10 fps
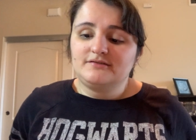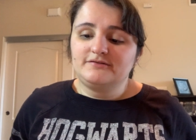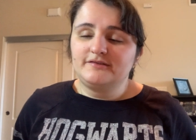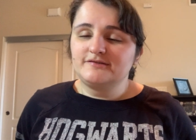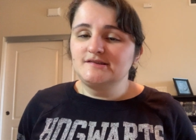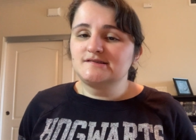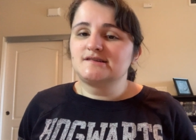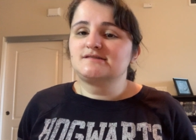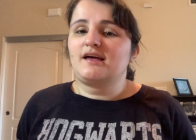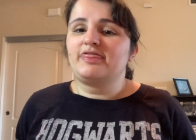
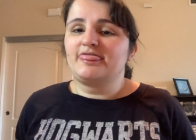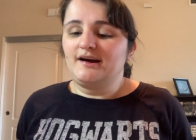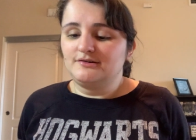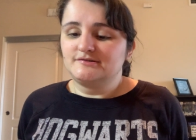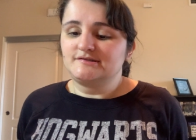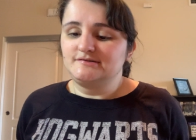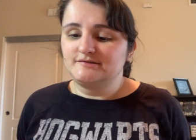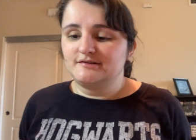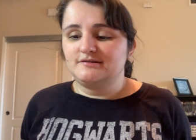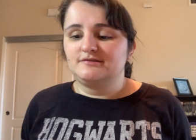
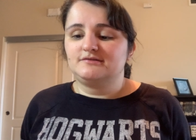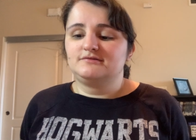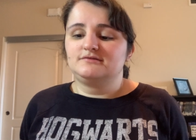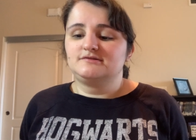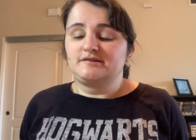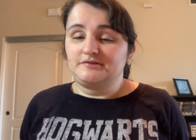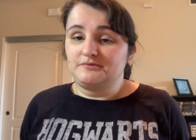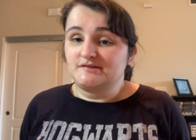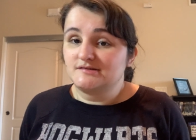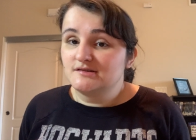
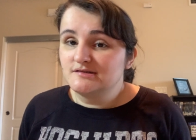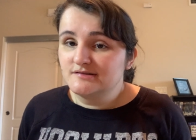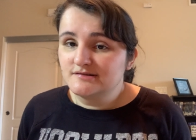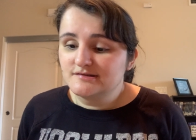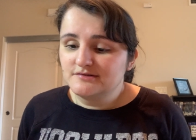56,071 stitches,